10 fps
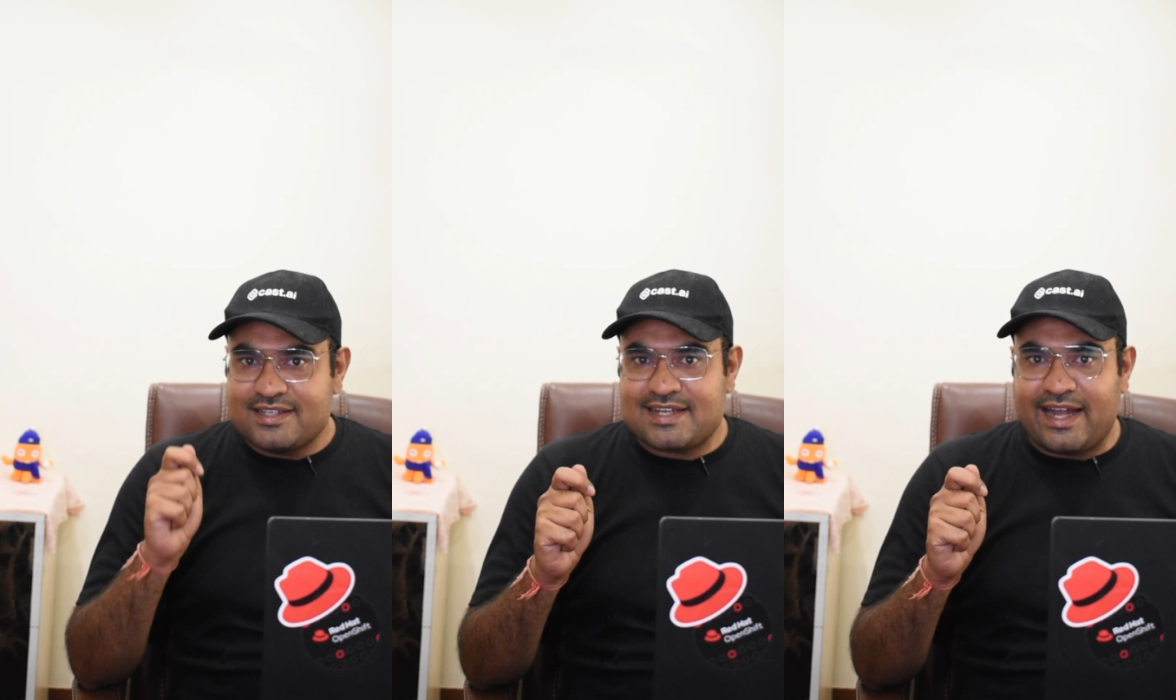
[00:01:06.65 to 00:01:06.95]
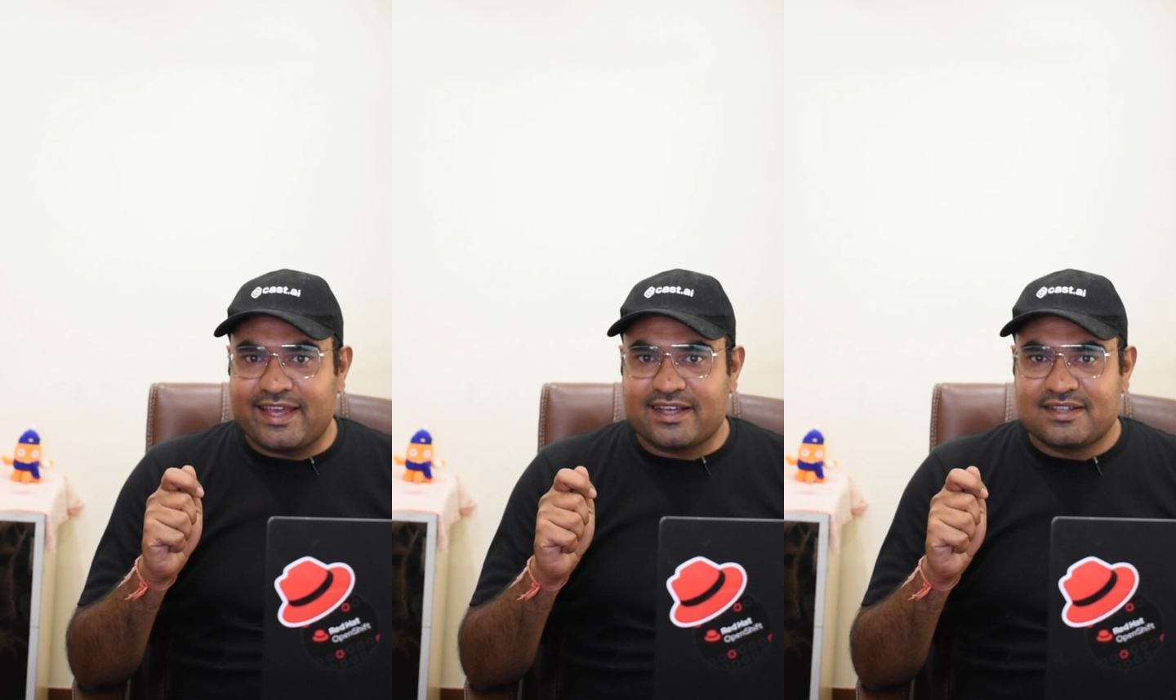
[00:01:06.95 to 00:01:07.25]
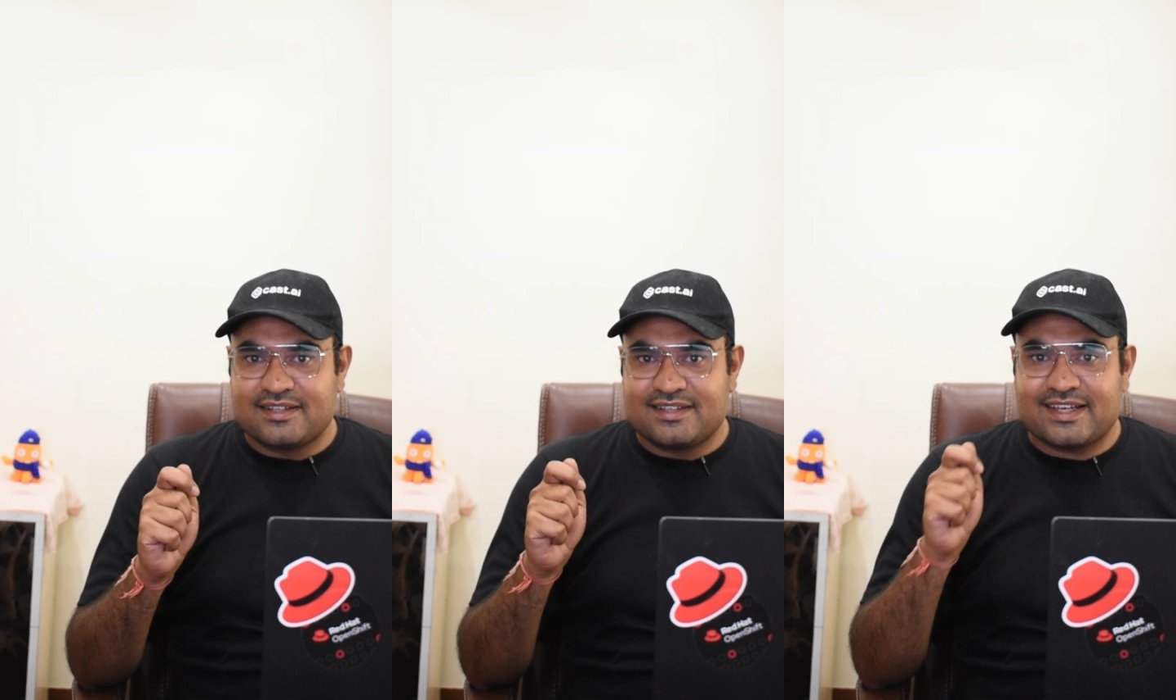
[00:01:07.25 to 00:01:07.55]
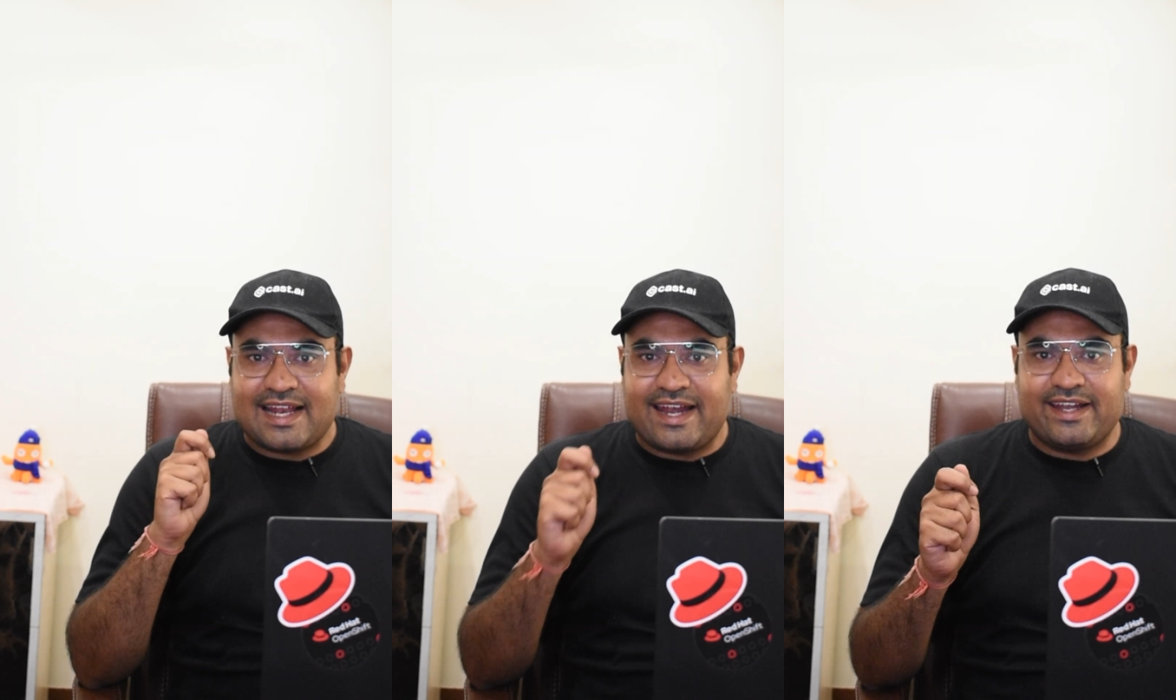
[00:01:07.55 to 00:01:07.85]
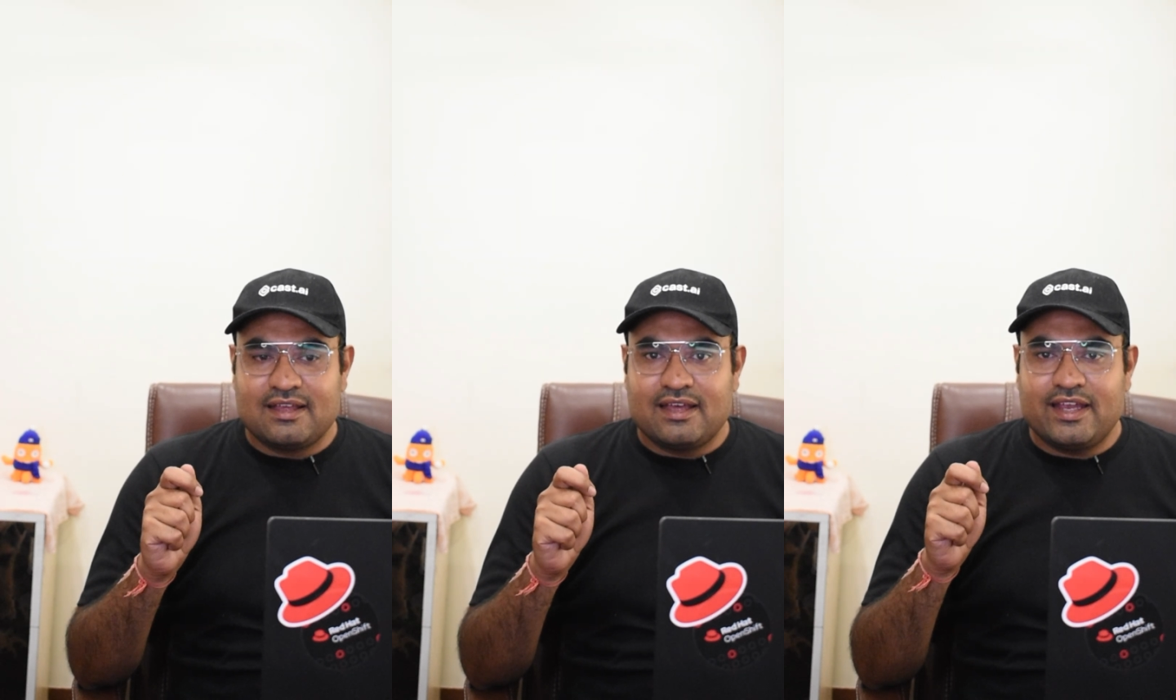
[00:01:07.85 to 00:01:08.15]
The understanding,
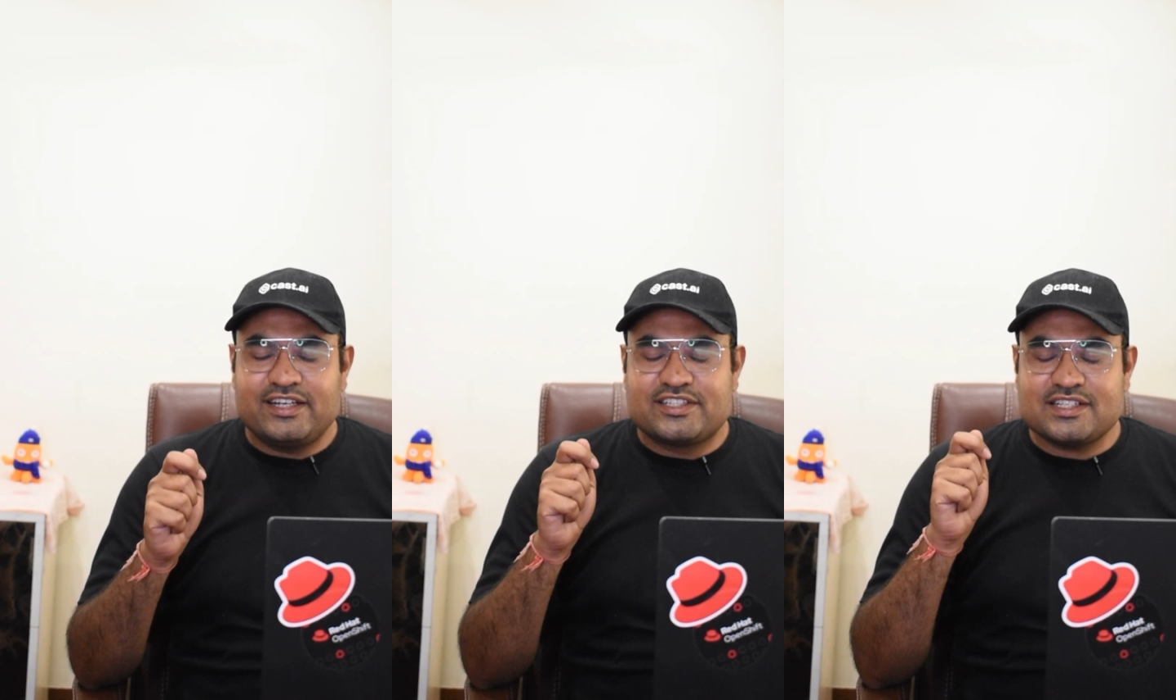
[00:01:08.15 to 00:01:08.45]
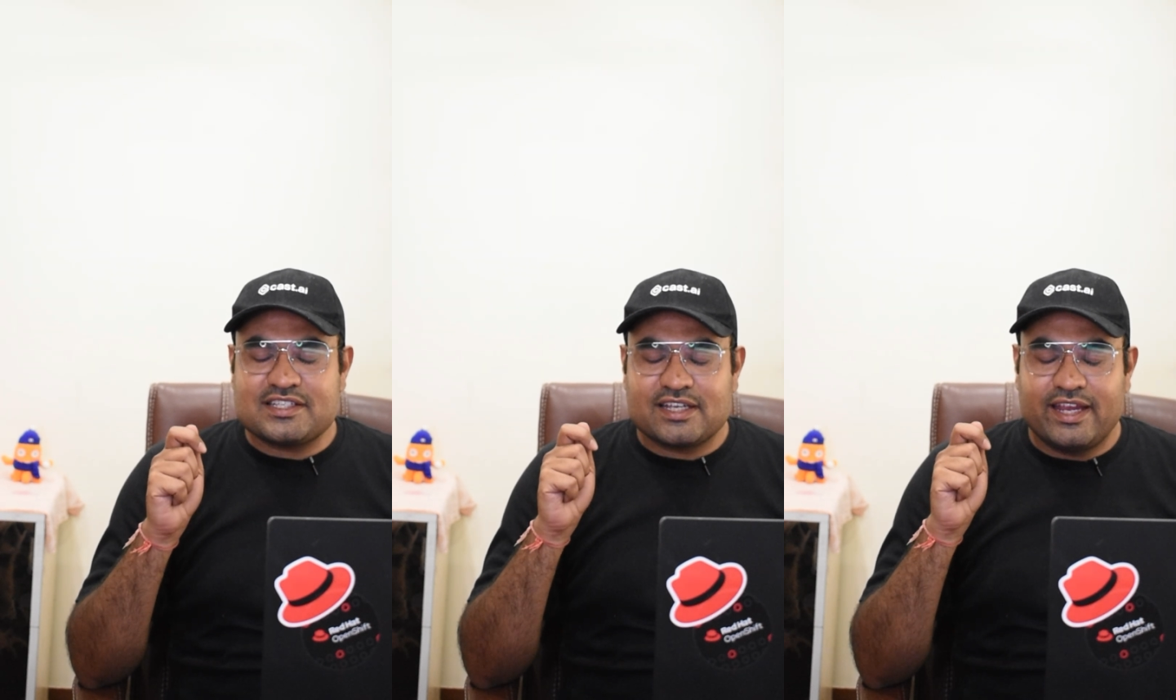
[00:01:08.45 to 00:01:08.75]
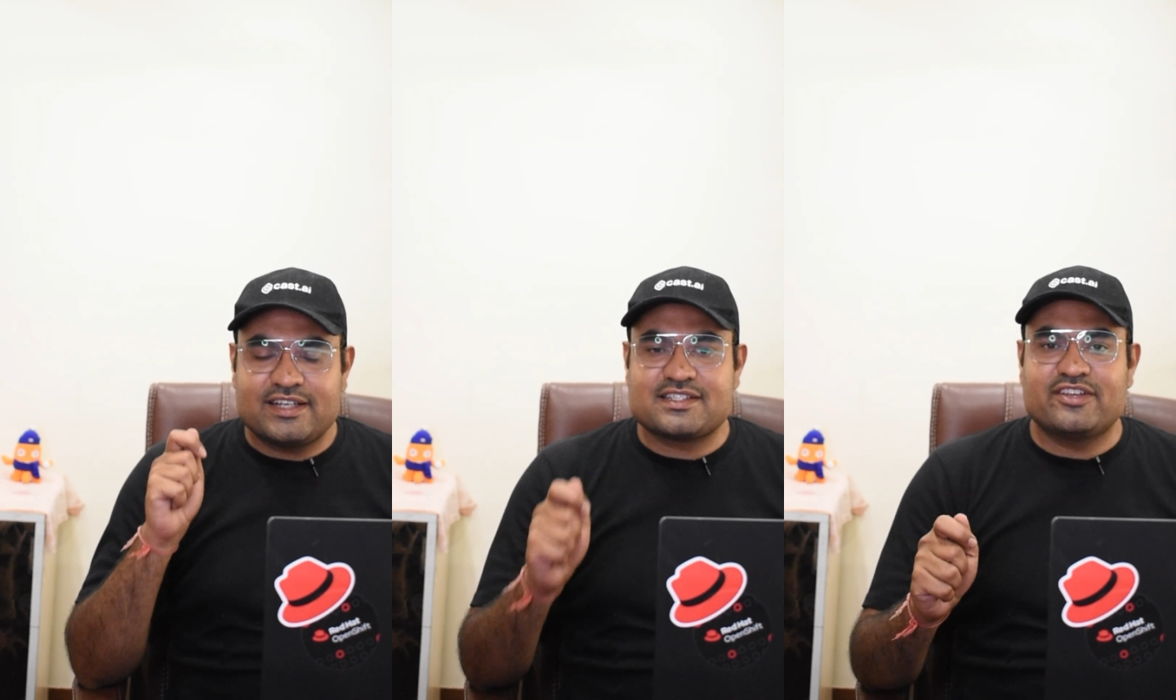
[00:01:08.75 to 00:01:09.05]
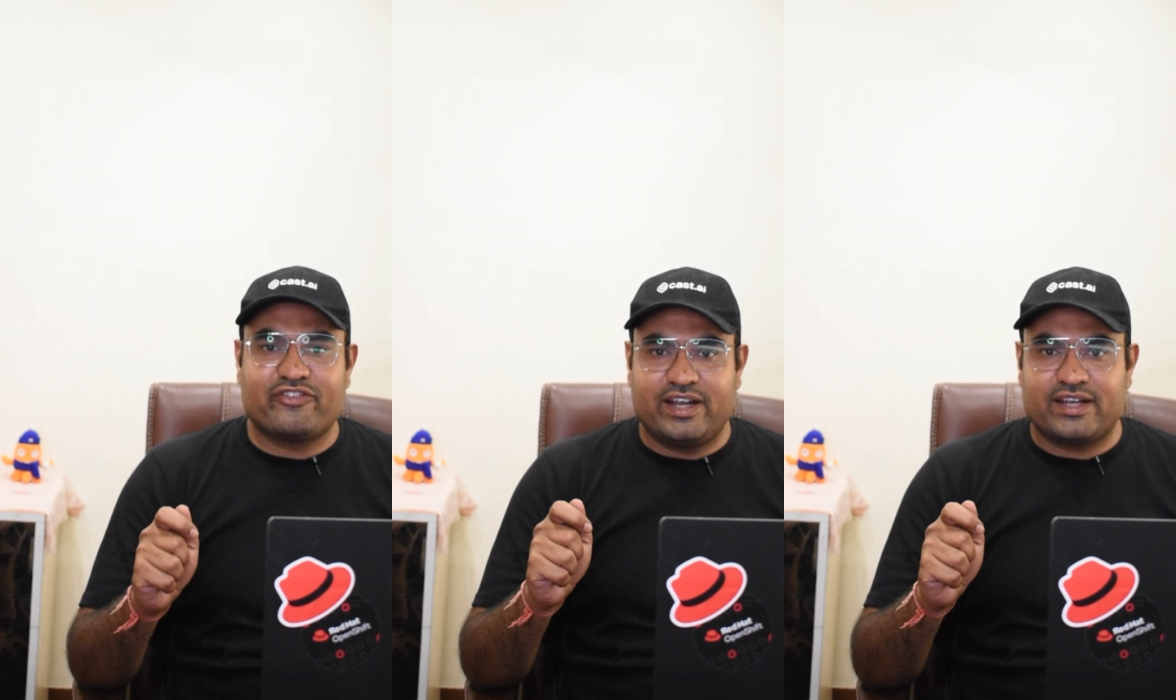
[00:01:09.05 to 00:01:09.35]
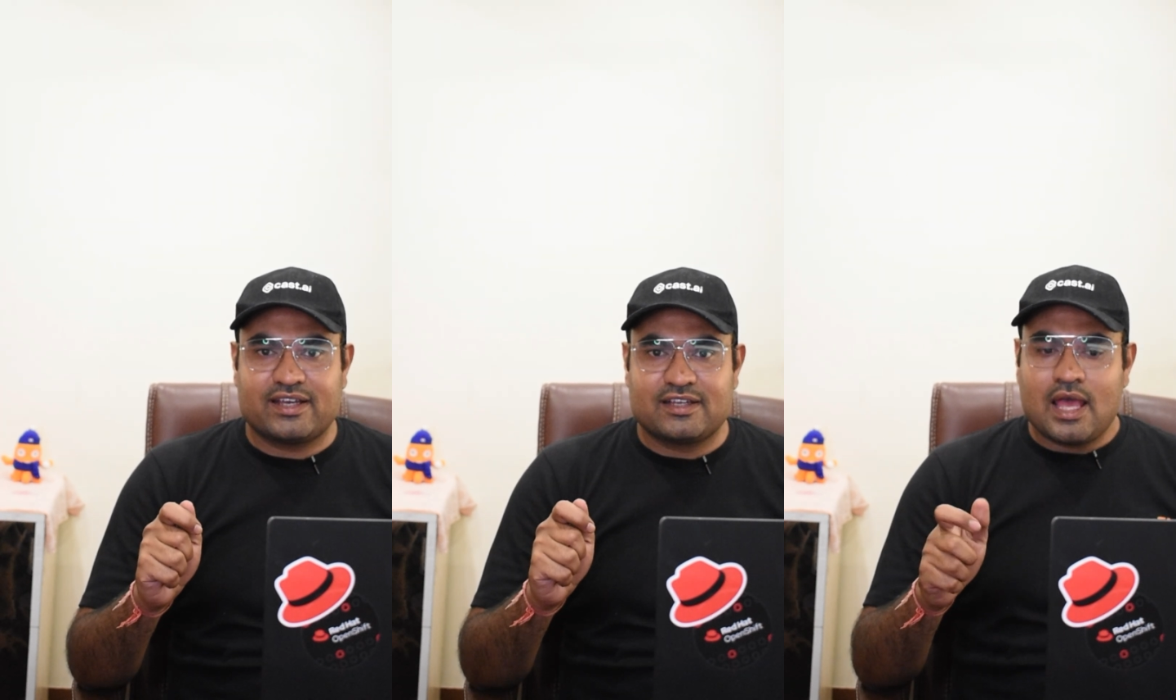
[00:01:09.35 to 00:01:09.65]
clarity, it just hits
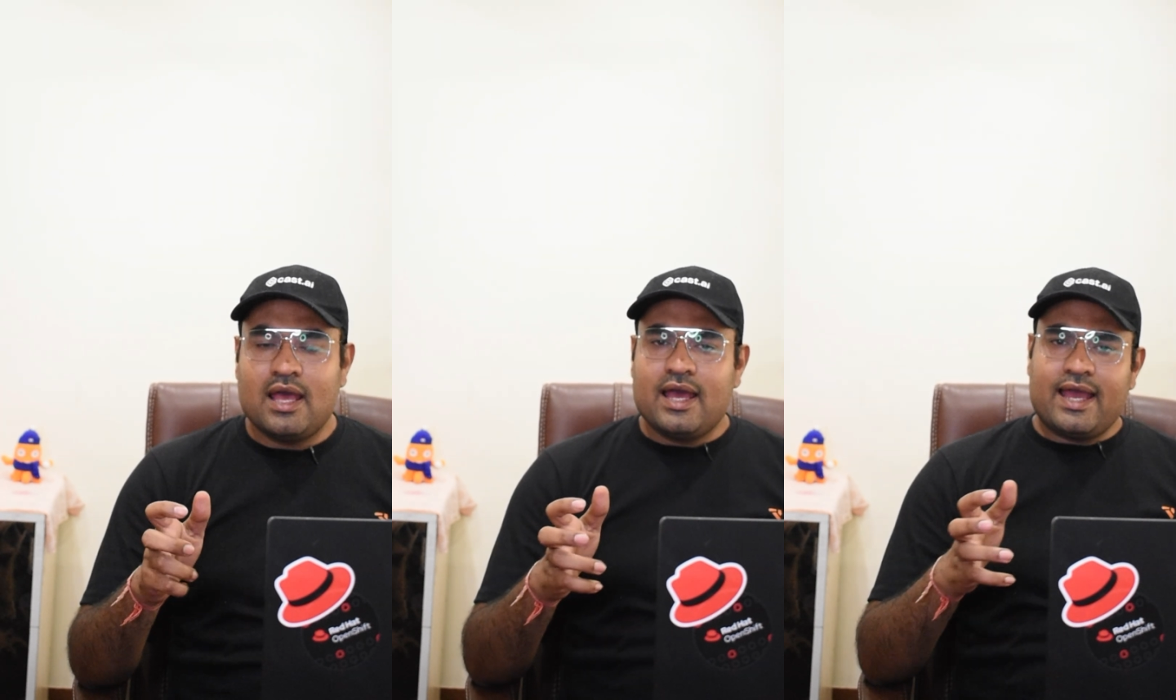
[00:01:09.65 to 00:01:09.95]
different.